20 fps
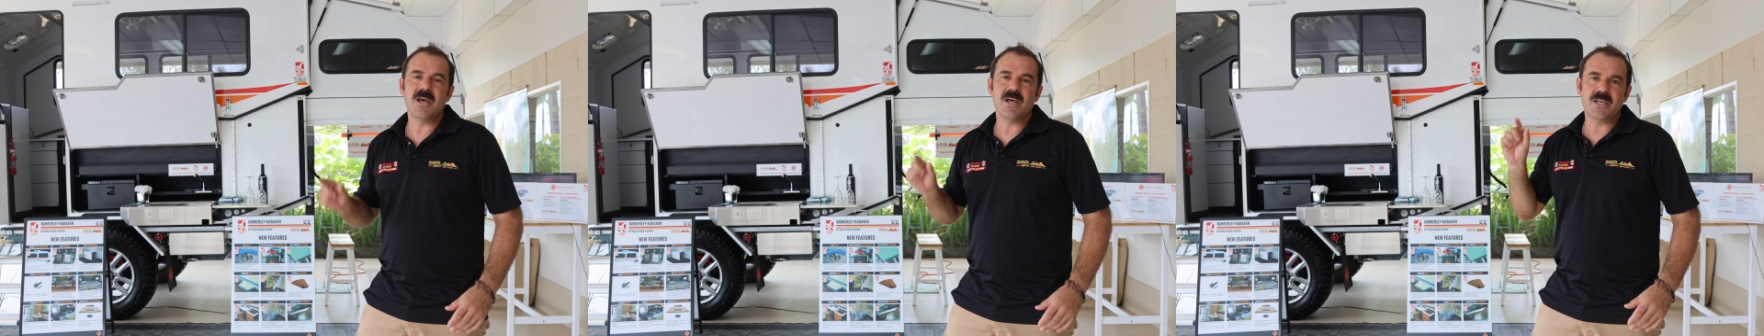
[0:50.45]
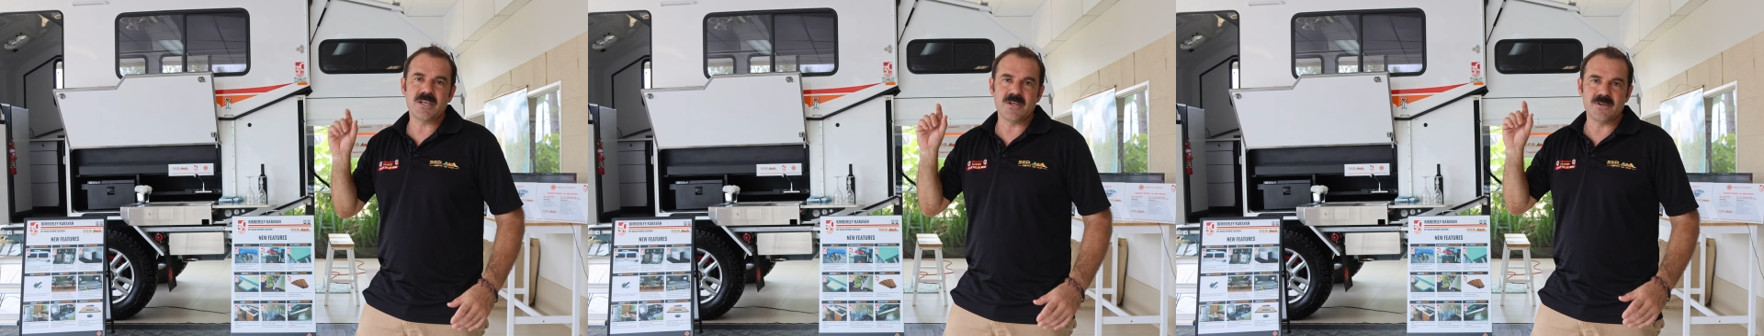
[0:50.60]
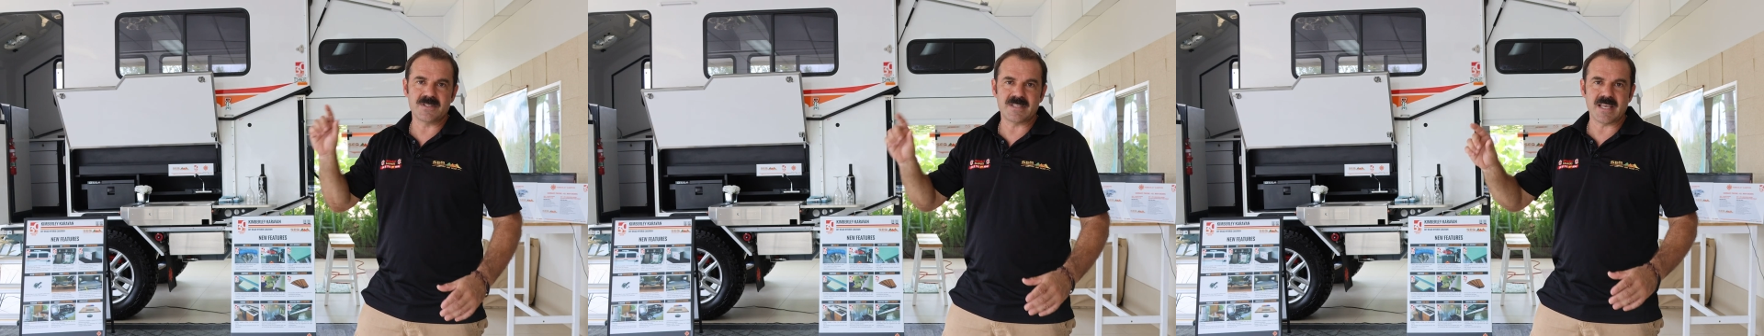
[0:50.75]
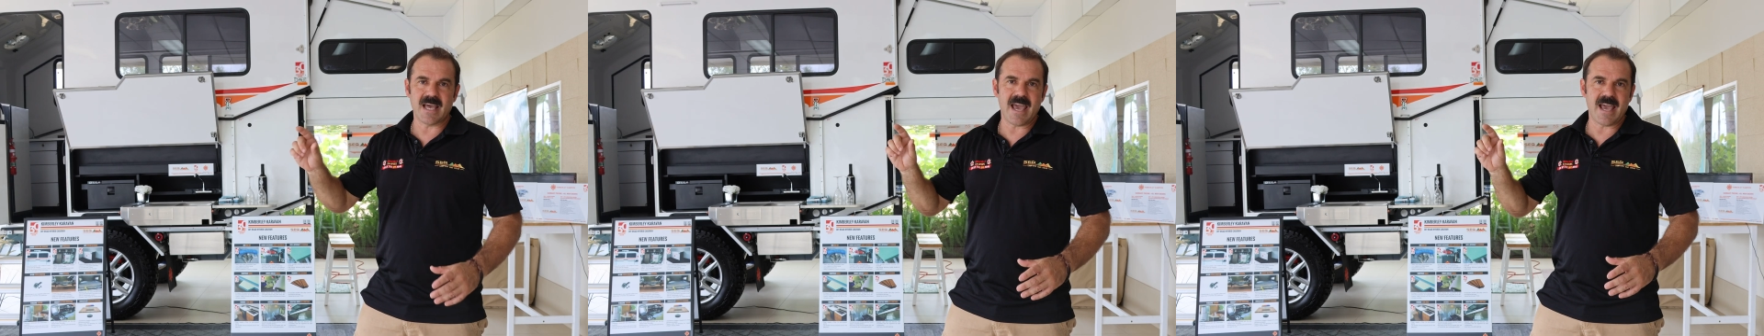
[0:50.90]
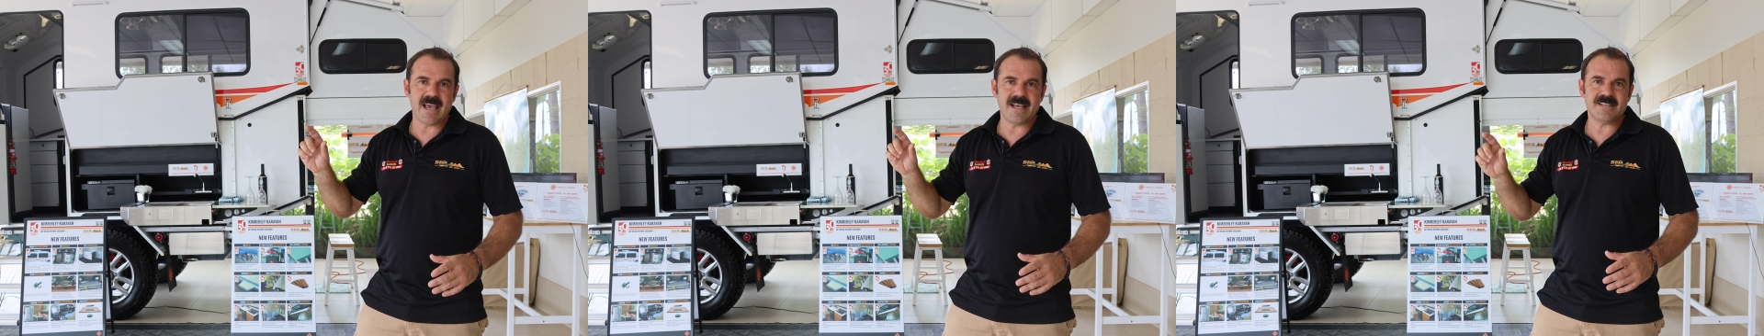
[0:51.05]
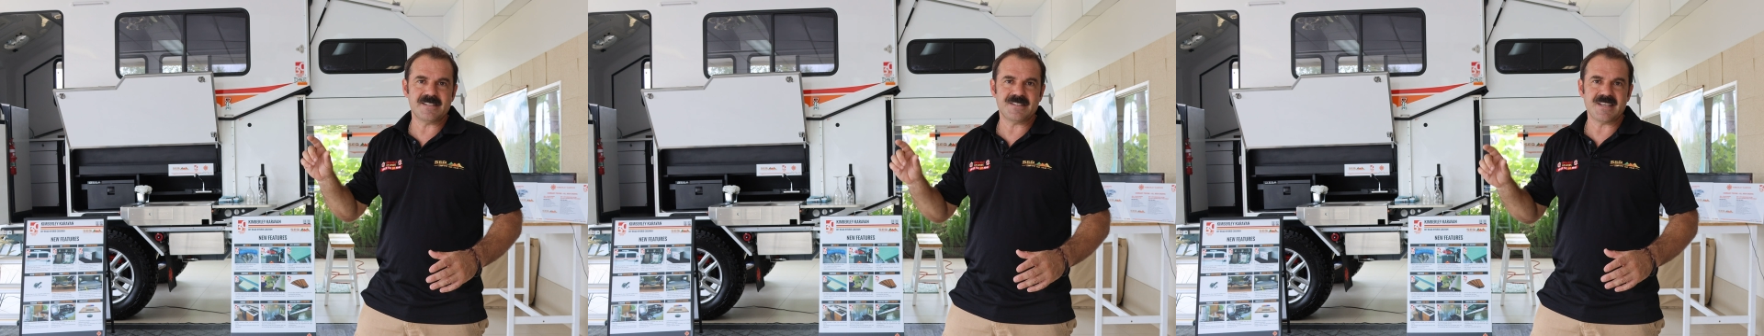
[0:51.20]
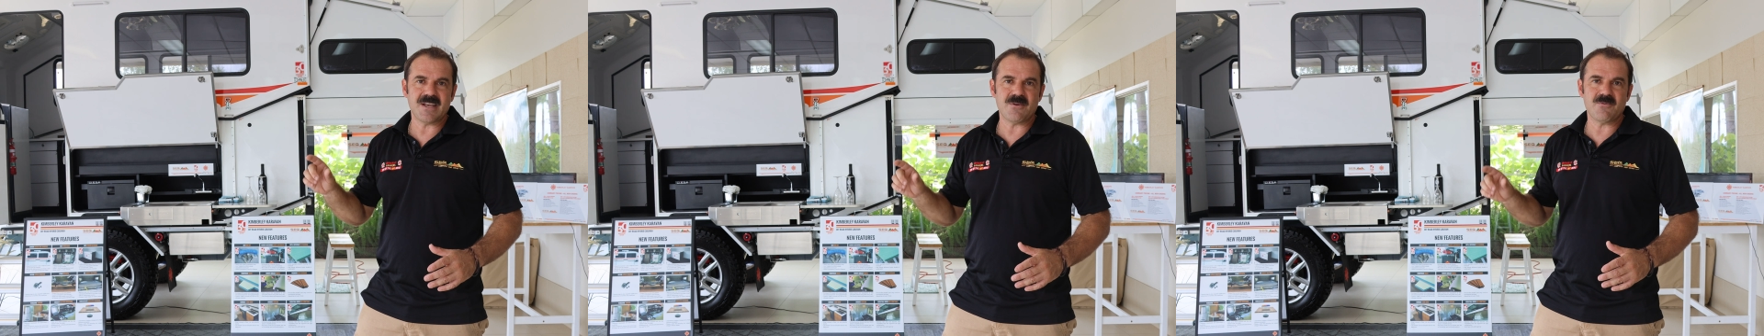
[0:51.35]
use the
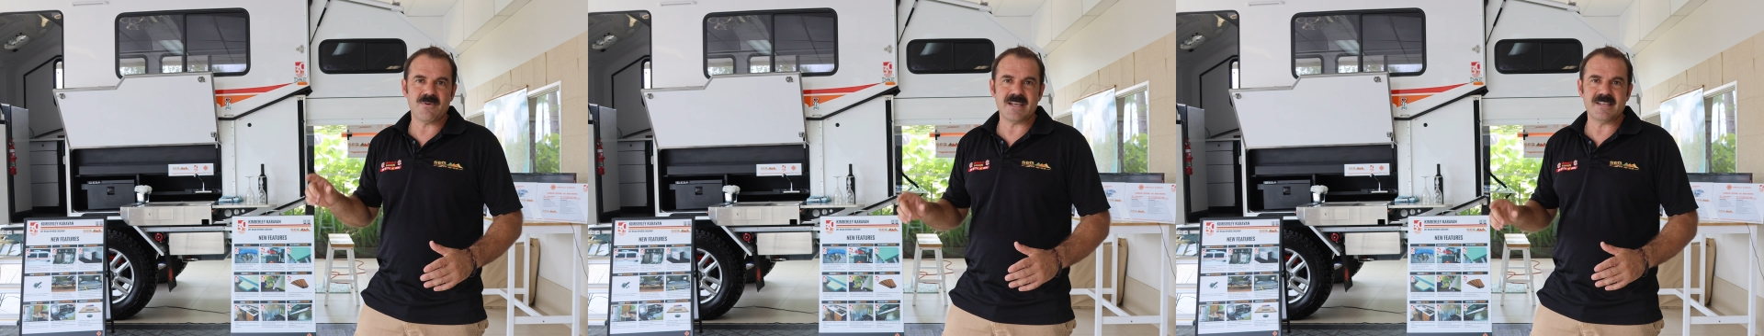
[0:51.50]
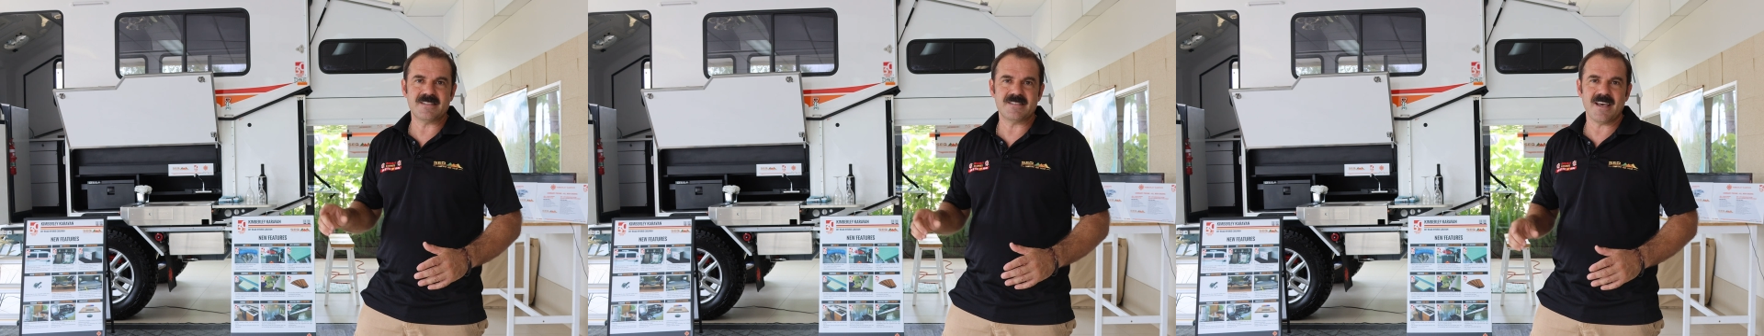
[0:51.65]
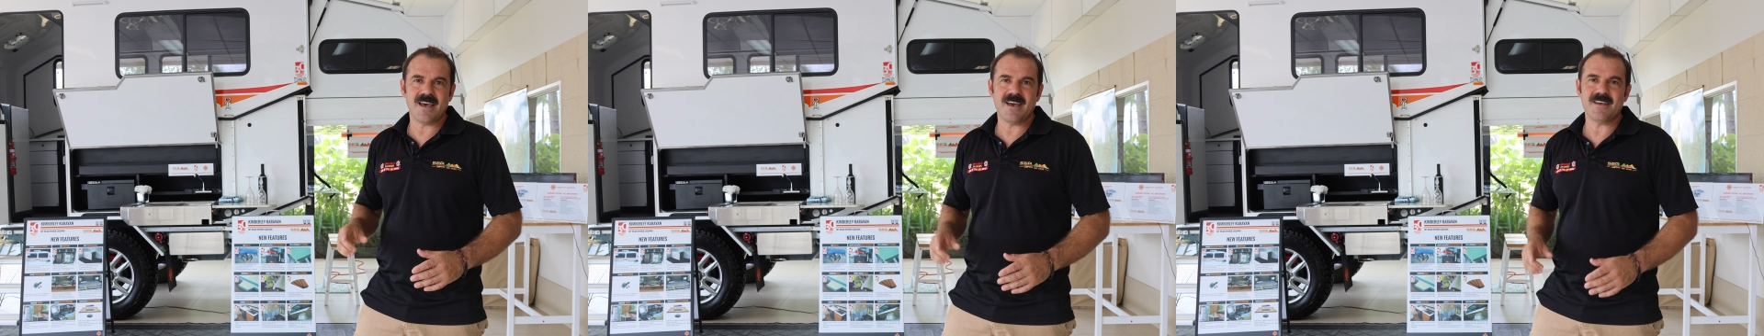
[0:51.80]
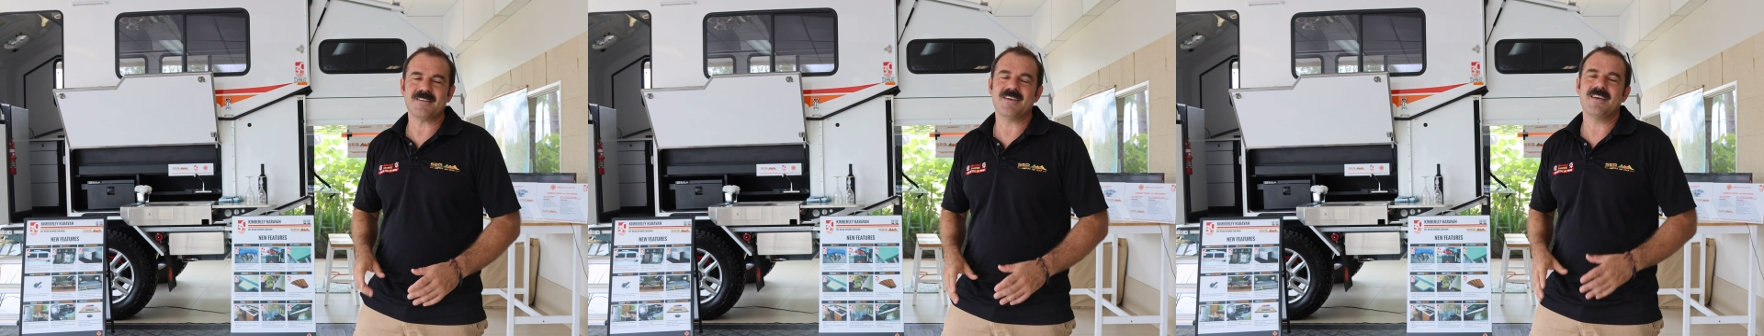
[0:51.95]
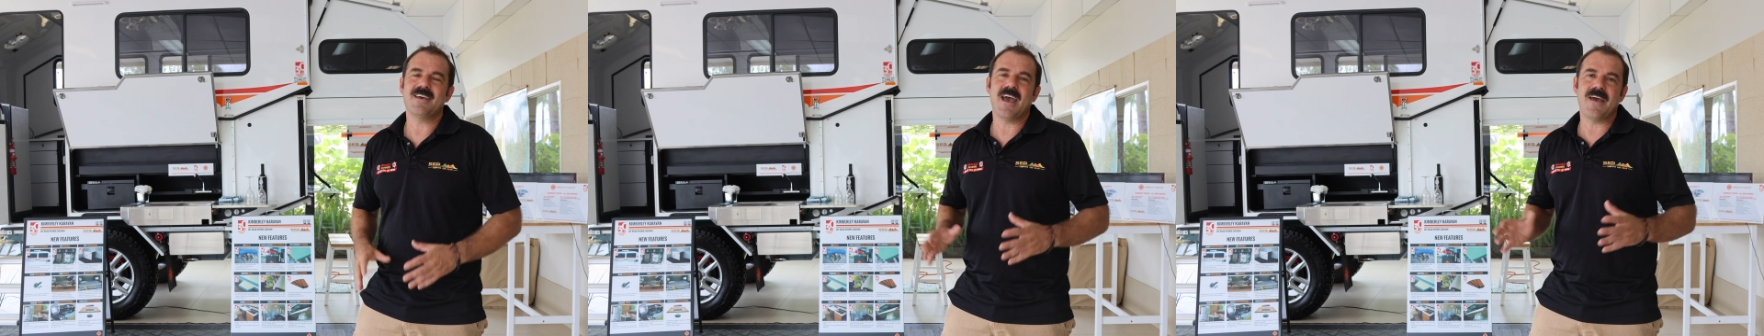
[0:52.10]
AC reset,